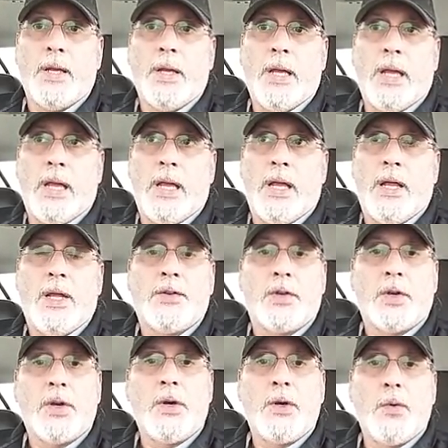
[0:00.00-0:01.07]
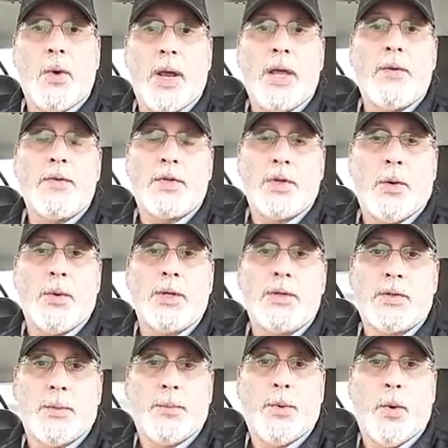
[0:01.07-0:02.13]
it's a good way of showing
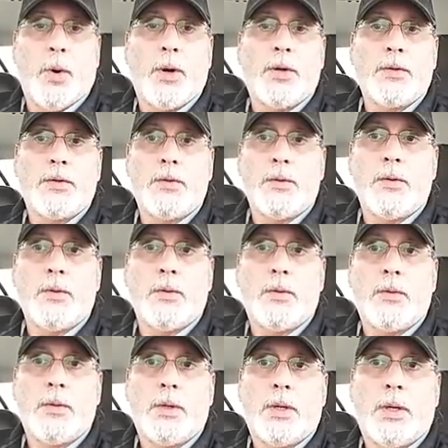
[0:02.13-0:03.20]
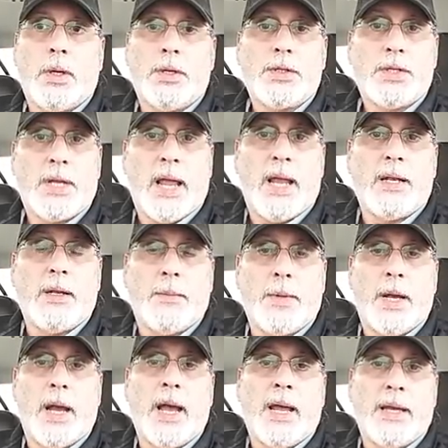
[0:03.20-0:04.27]
support to a
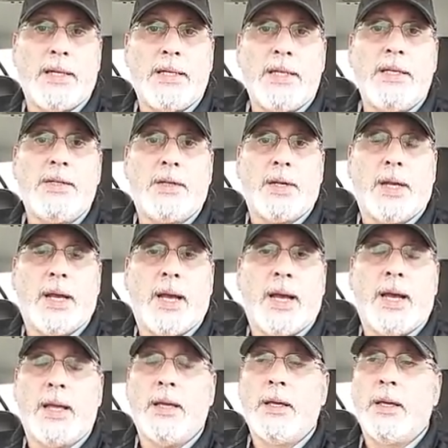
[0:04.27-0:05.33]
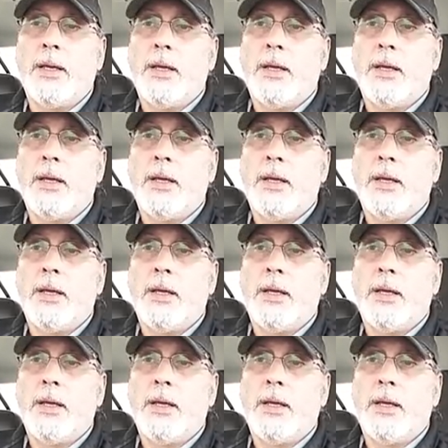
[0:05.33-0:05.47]
stand-up guy, a decent guy.